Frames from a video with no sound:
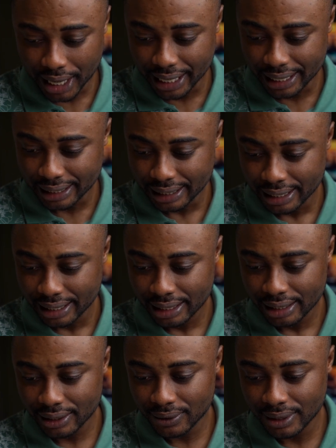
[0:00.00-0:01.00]
And,
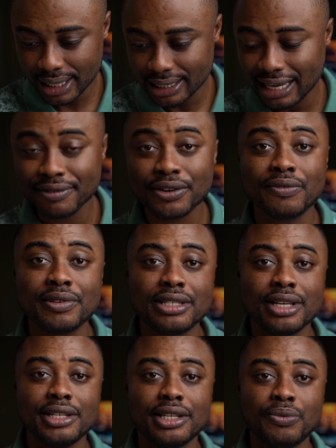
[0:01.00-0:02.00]
let's have a
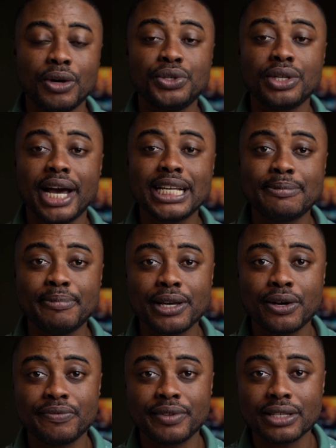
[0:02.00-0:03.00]
conversation. What do you guys
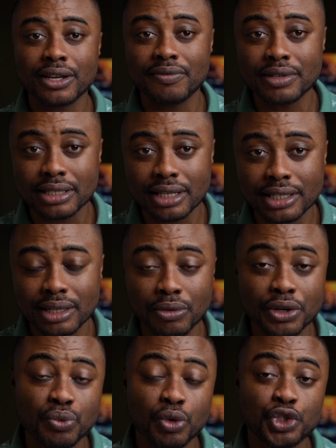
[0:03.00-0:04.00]
make of this conversation?
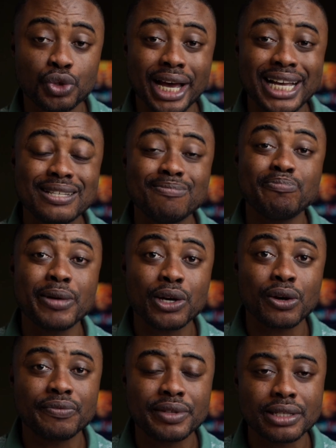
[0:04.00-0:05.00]
What do you guys make
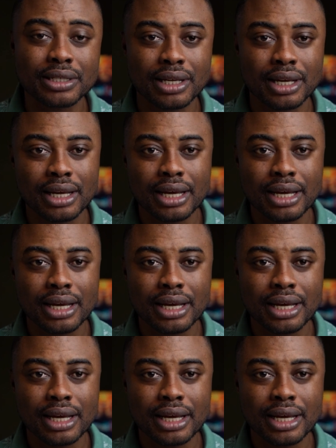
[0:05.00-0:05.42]
of this